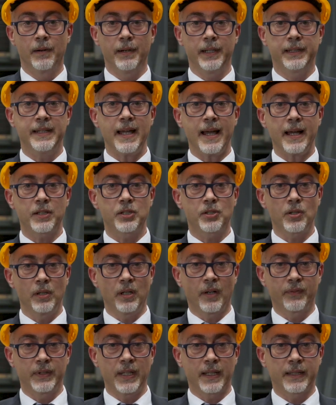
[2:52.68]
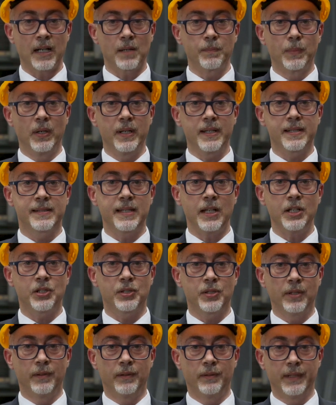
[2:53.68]
reduction of
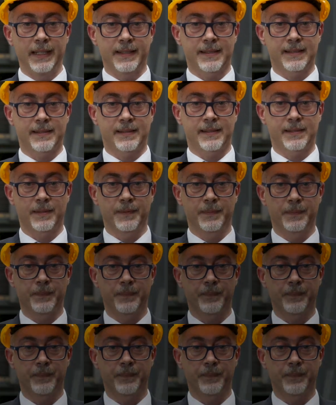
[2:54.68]
decarburization risks,